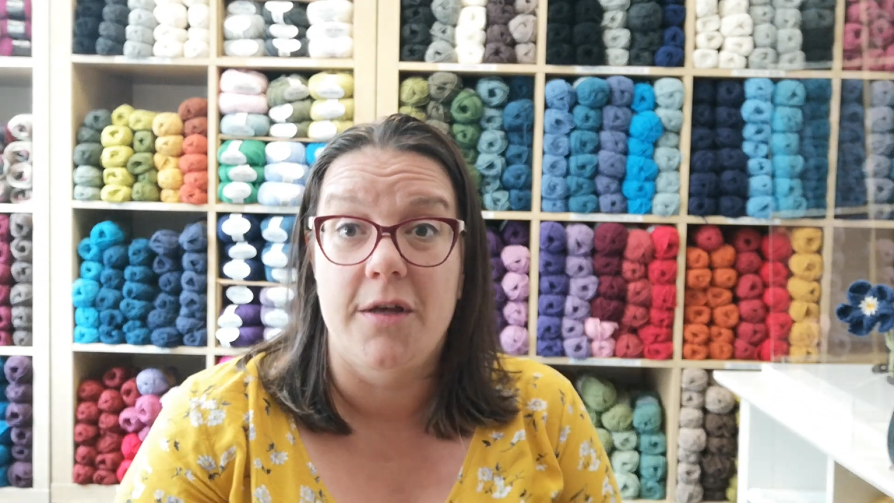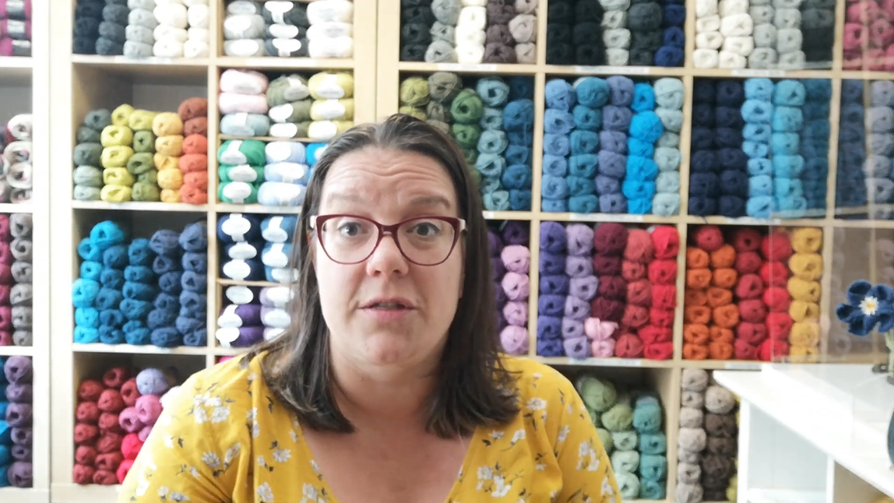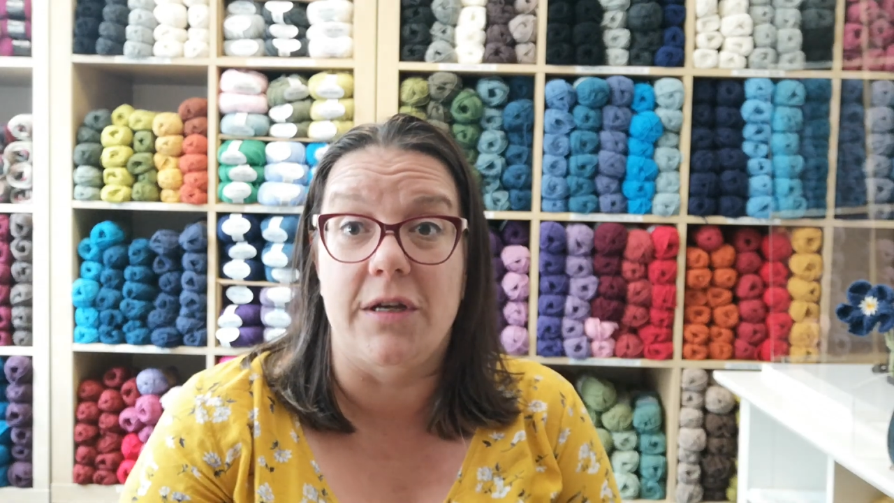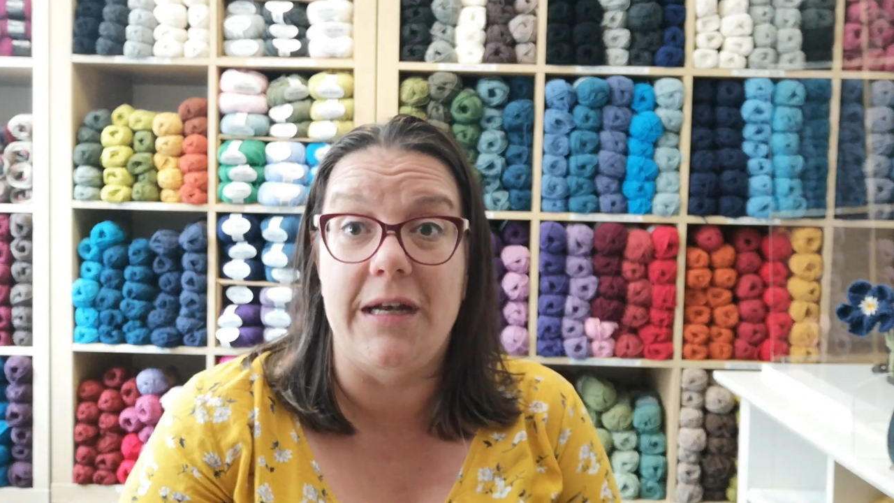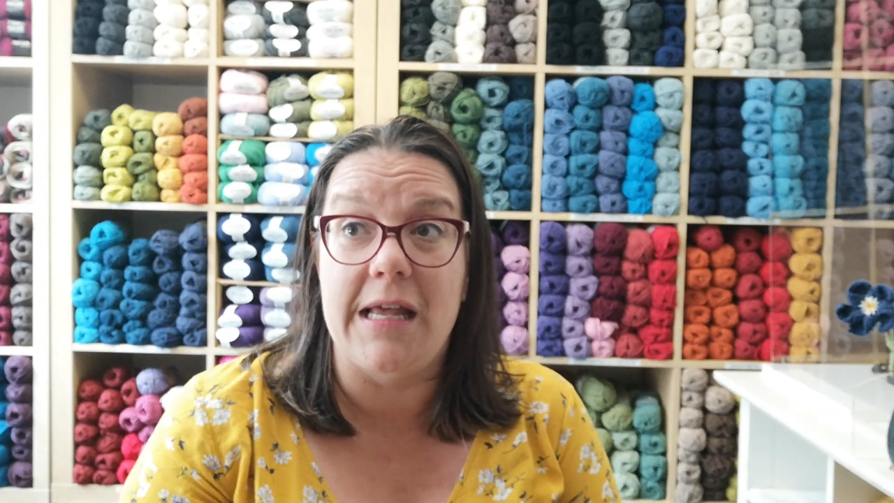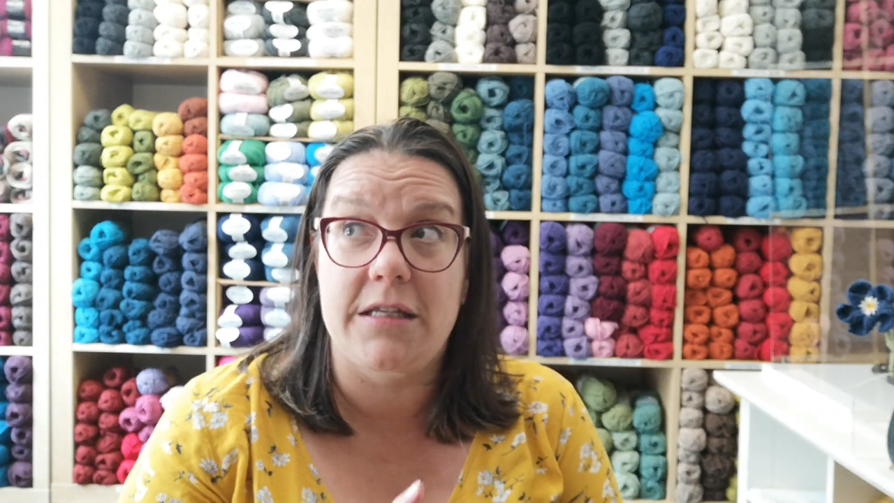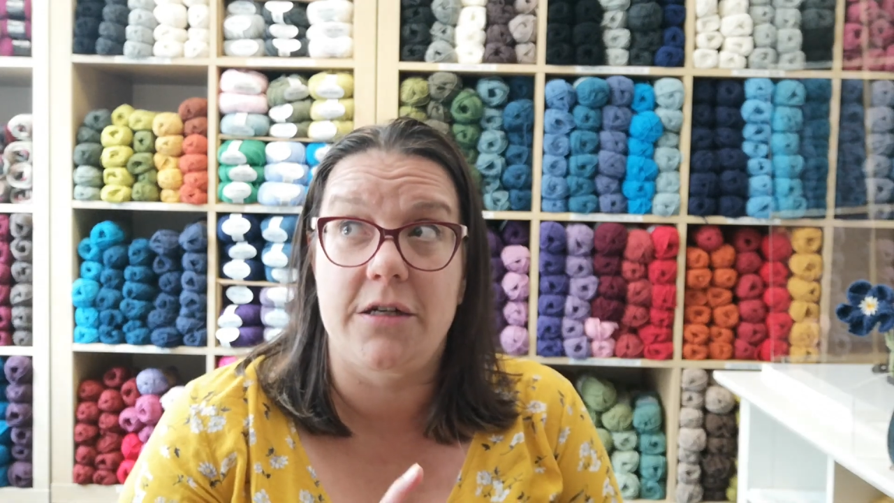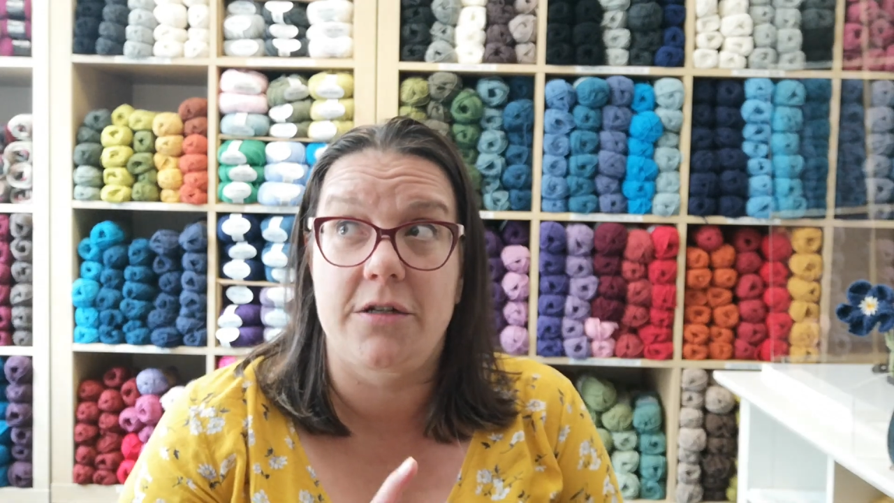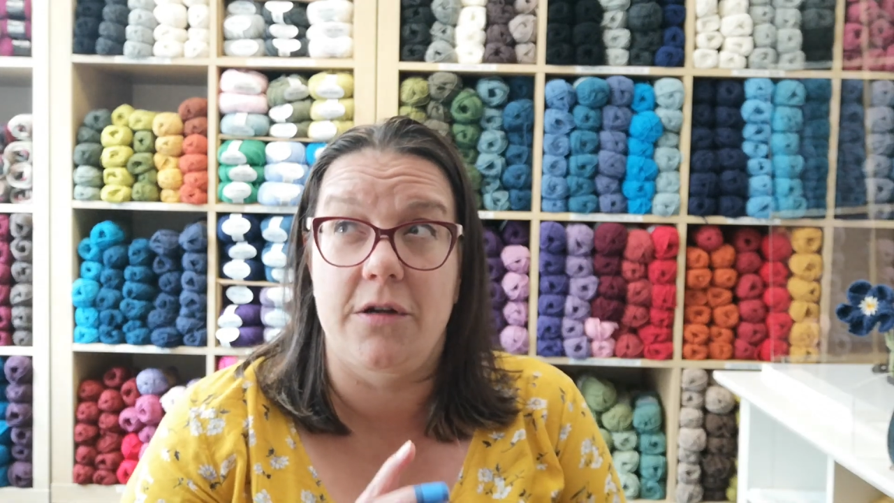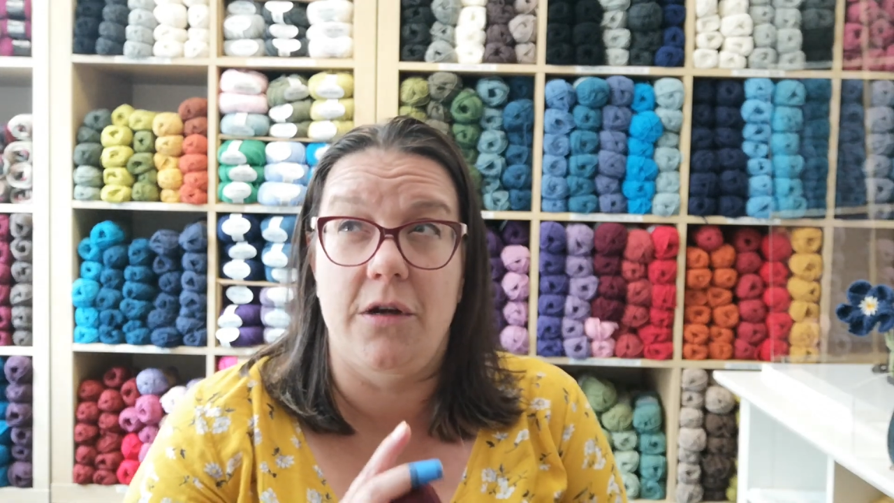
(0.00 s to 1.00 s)
so unless
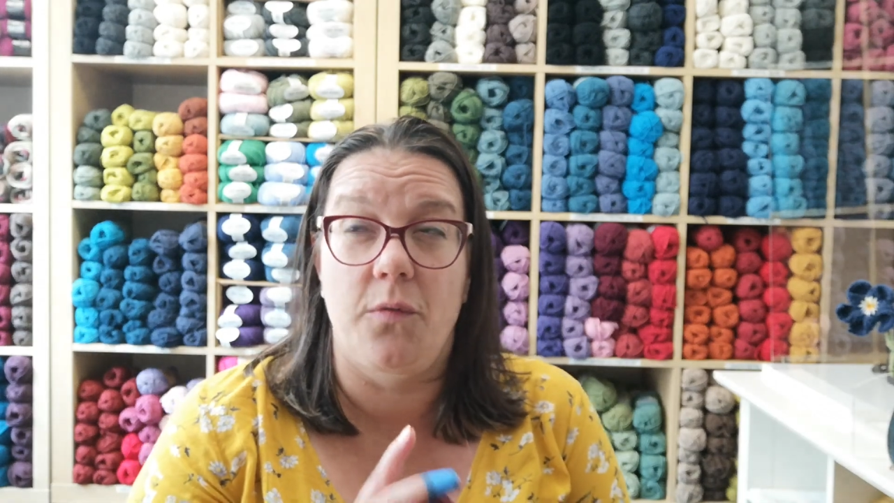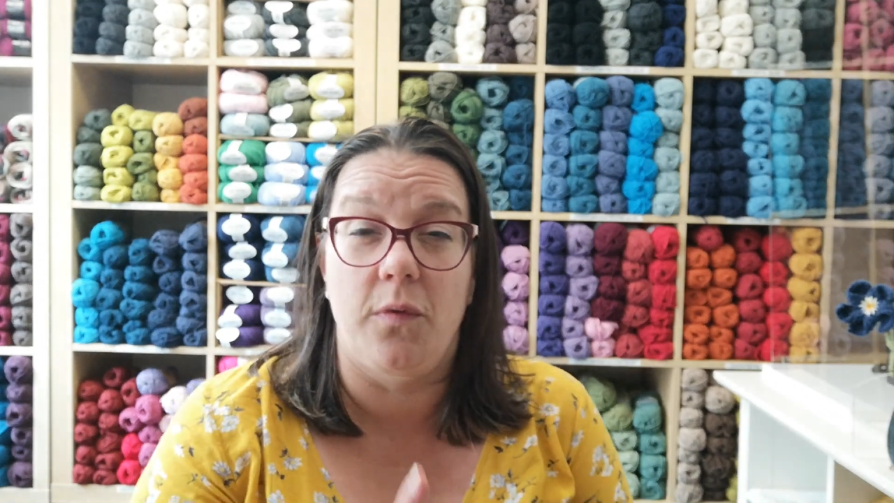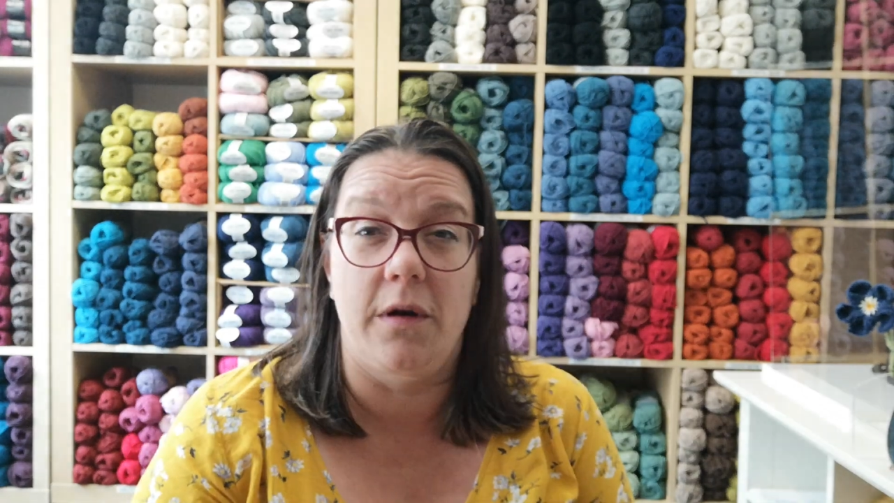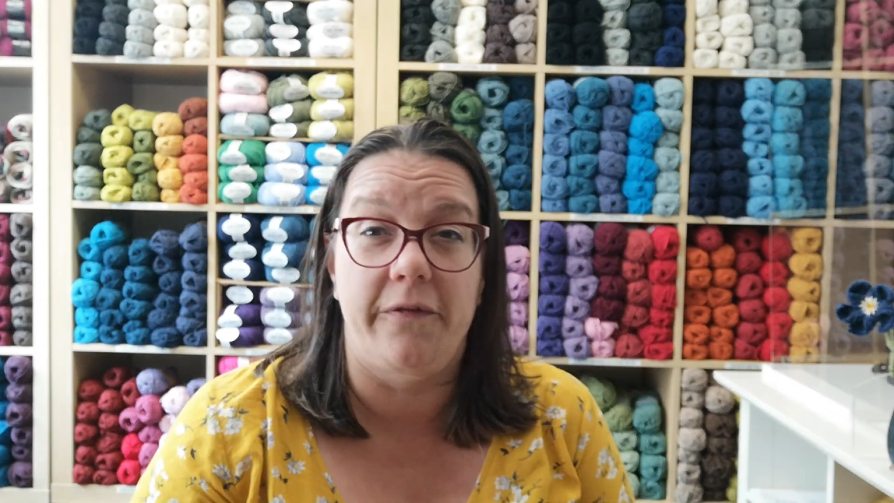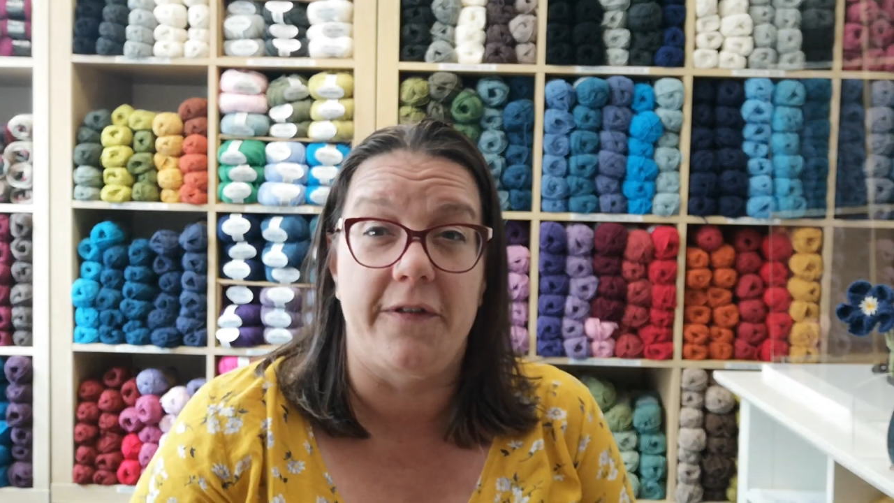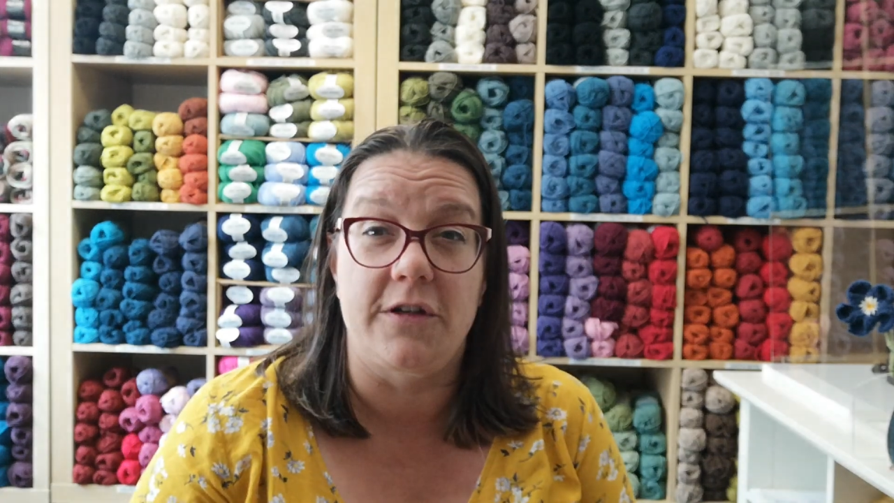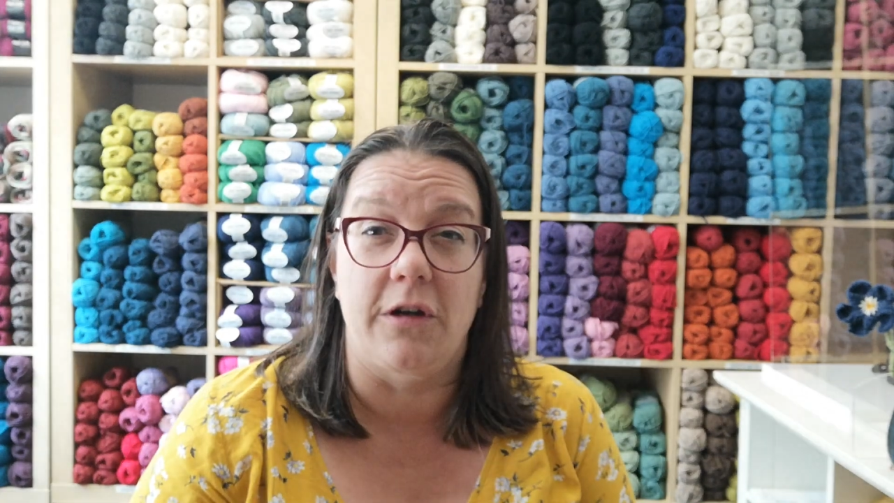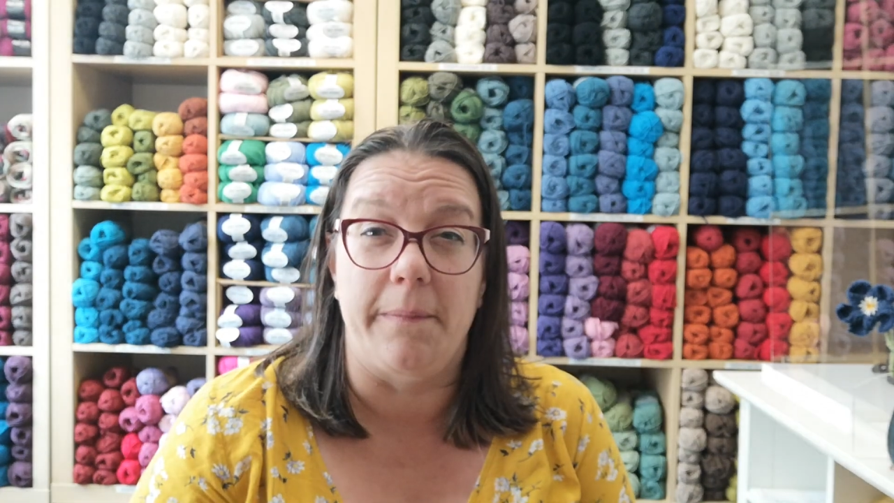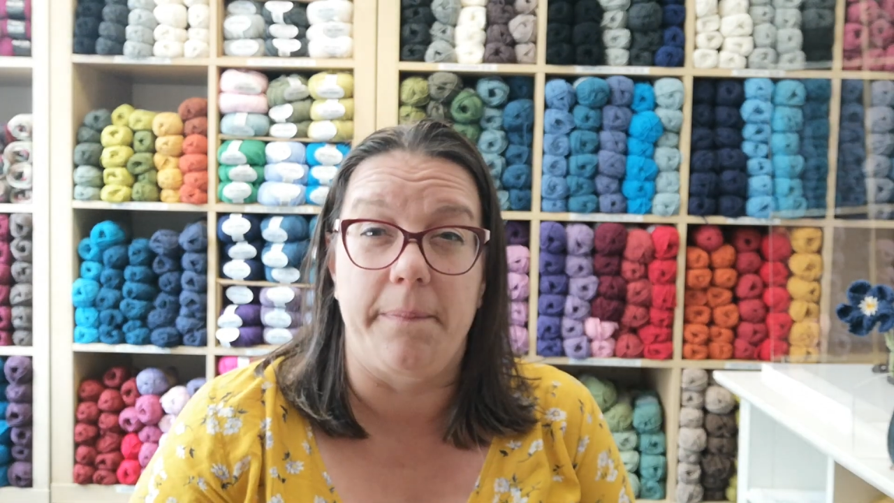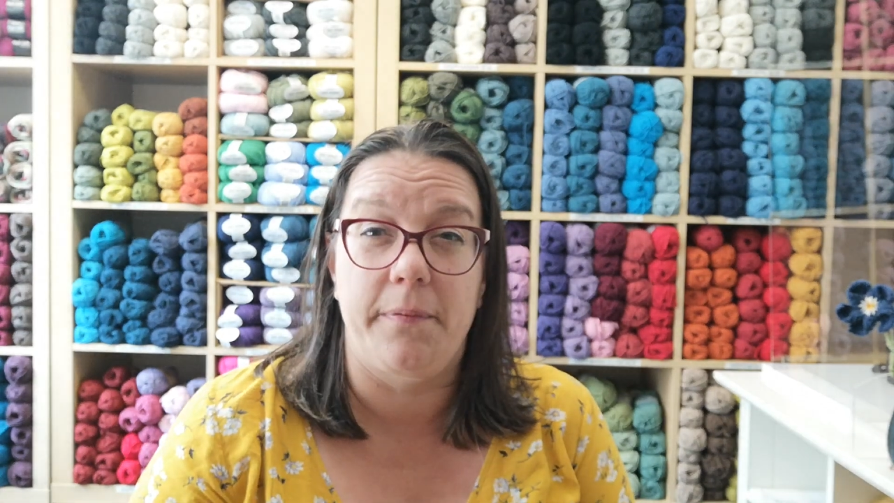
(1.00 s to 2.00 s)
you're doing one of the
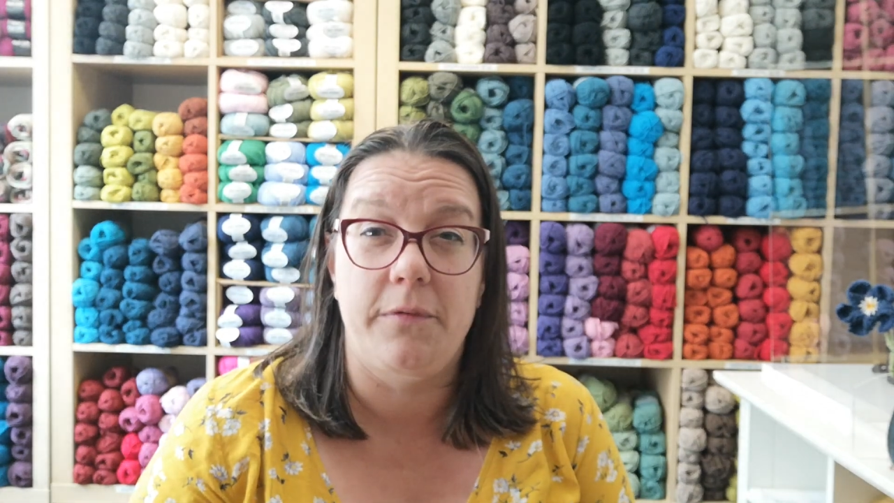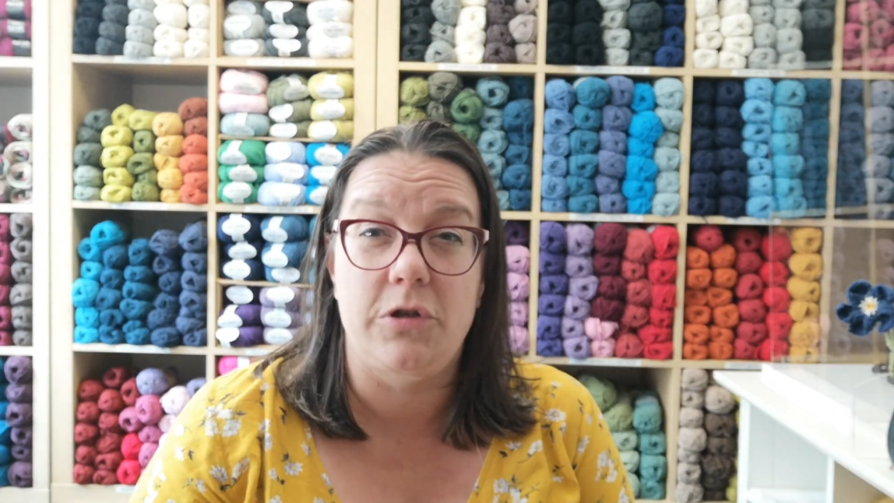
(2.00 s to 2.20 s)
top